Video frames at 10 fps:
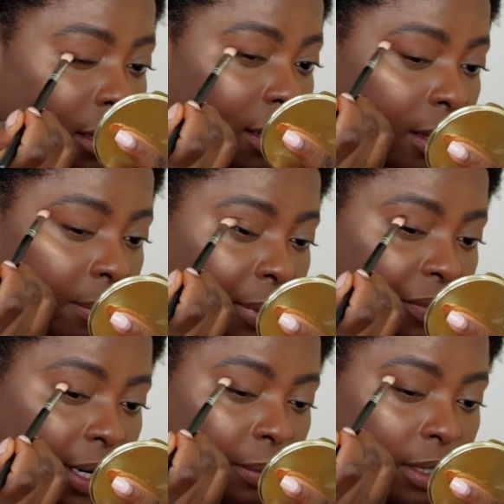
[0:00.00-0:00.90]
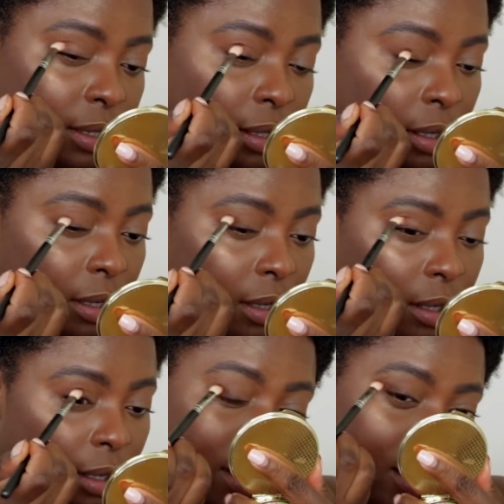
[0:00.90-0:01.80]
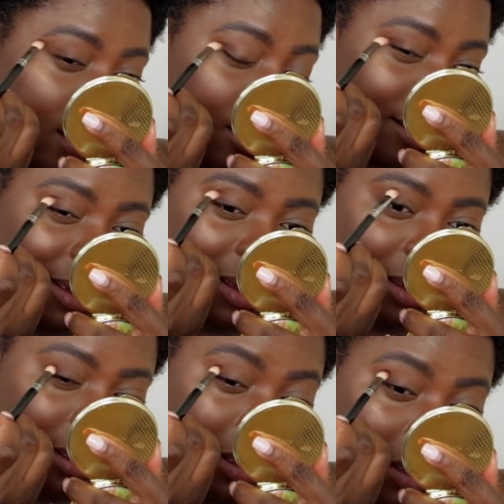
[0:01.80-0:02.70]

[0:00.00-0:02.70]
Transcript: on the lash line and